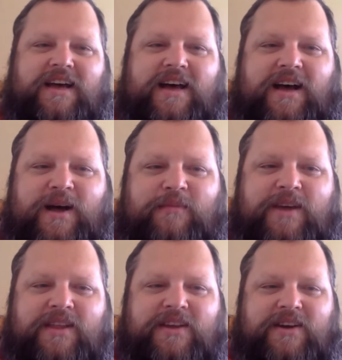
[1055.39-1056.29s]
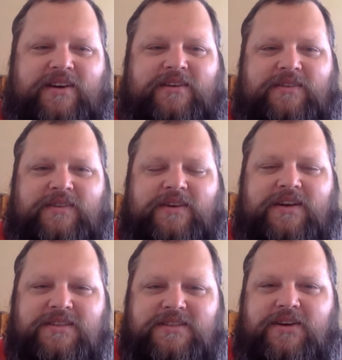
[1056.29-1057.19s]
Um, and there are
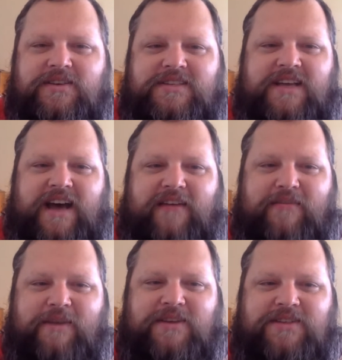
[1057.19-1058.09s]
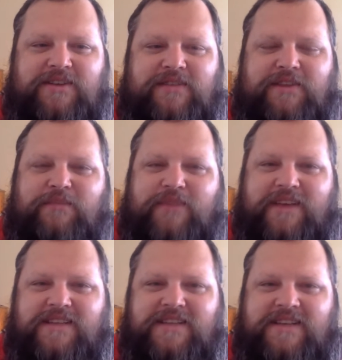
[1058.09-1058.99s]
concerns to have about serving the
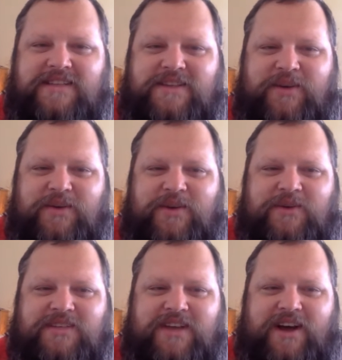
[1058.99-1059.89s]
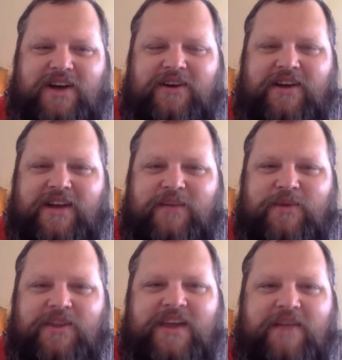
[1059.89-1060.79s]
place that has known you as a congregant.
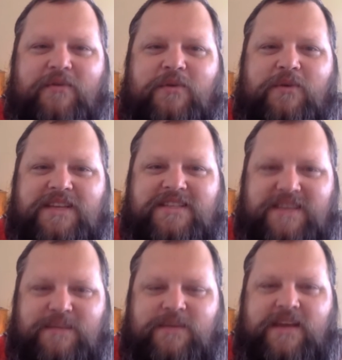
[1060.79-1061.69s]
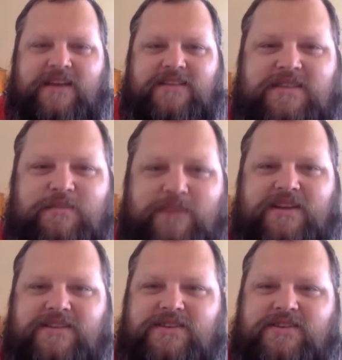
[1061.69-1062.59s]
Will they ever really see me as the
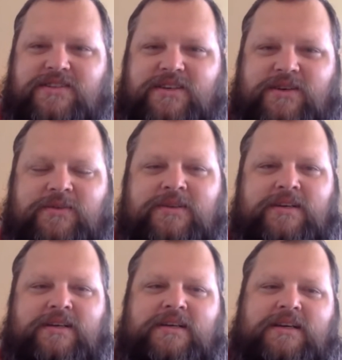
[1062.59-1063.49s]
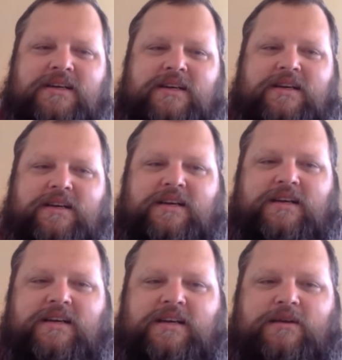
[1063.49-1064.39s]
minister, too?
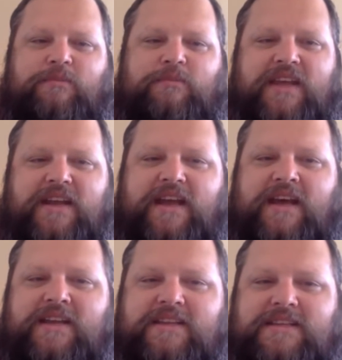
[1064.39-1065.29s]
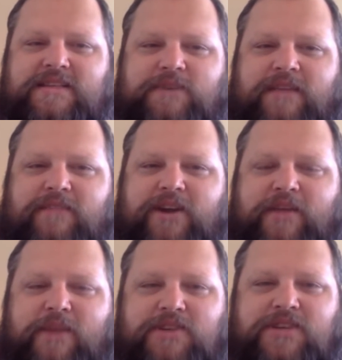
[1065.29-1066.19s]
But then again, this has been very
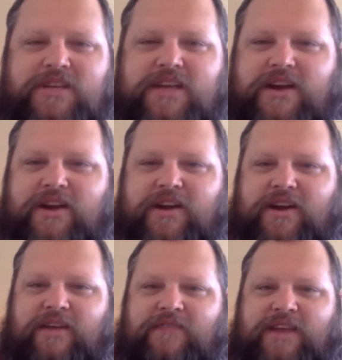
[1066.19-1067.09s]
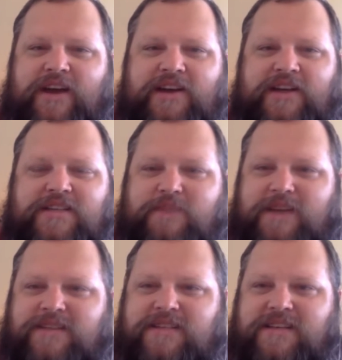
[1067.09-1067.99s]
much a year of the
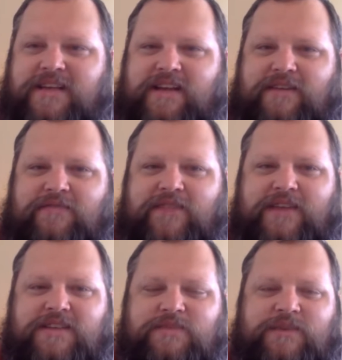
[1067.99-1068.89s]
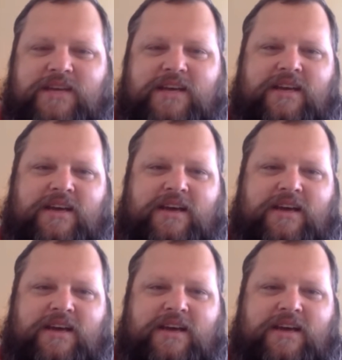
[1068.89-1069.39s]
unexpected and of things we